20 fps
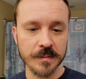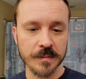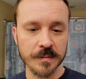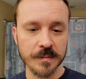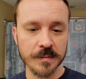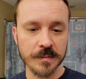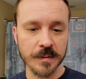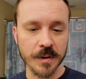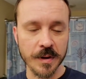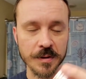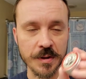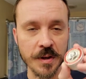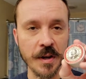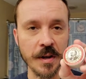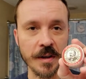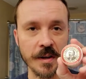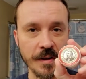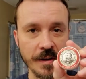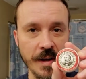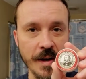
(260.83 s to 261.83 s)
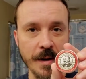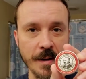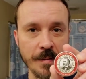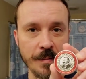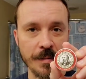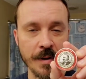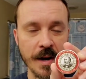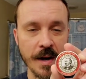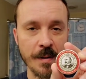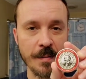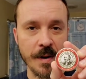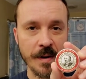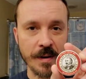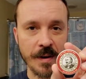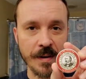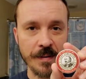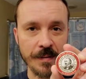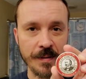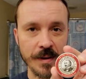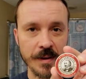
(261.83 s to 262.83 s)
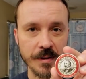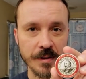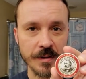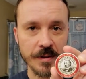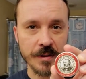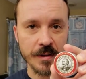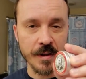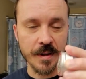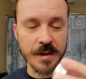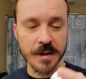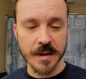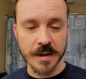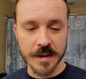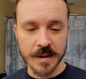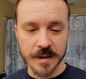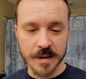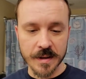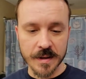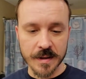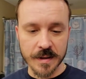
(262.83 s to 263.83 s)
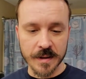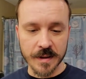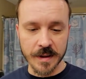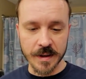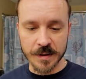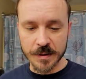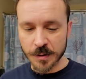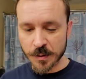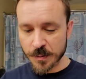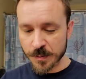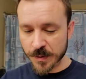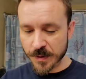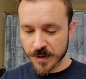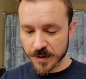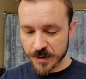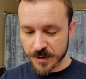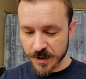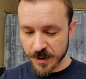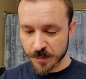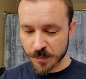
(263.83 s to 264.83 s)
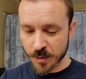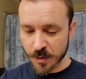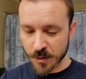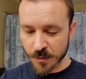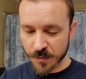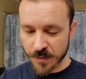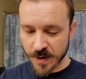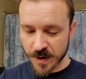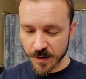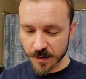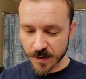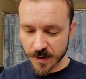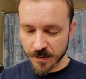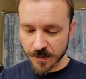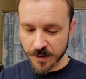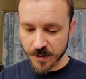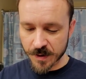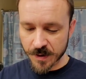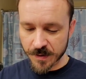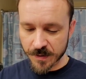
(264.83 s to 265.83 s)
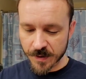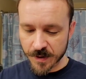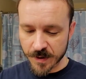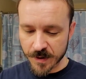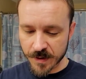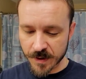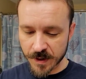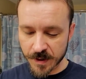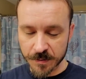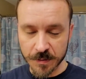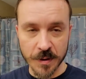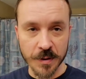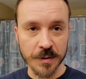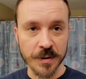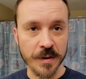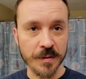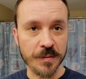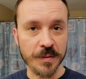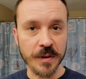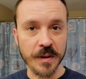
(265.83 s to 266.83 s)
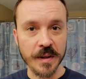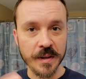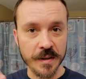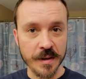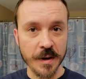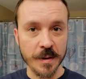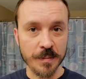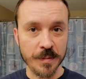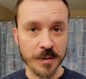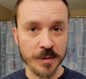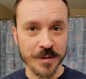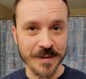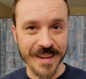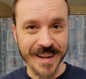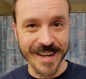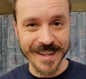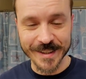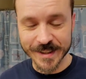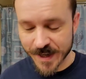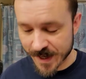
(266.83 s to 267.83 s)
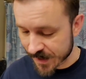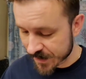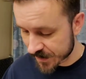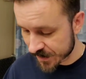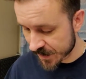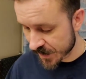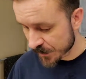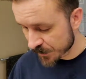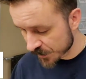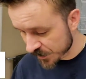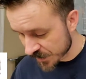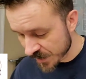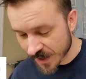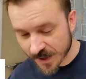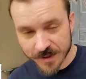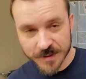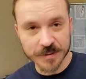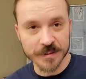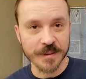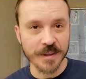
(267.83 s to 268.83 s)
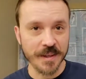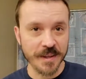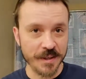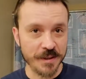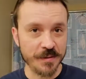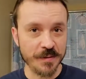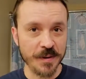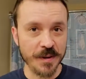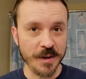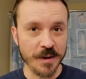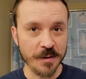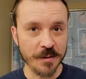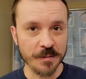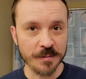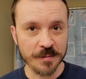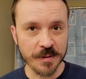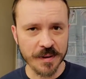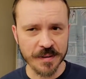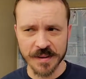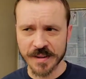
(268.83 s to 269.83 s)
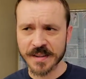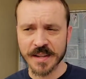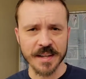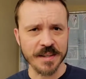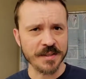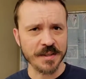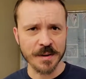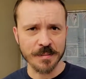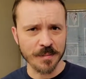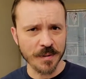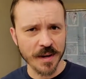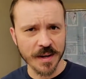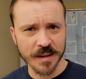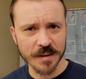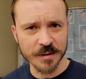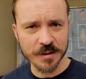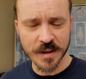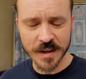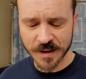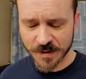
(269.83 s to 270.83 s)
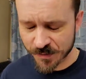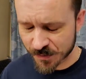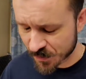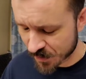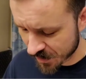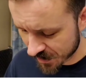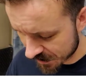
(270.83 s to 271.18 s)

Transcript: When I was talking to the guy about getting this, he told me the scent profile of it, and then Evol Niffy ended up using that exact same set in his video. I think that same day. It was kind of funny.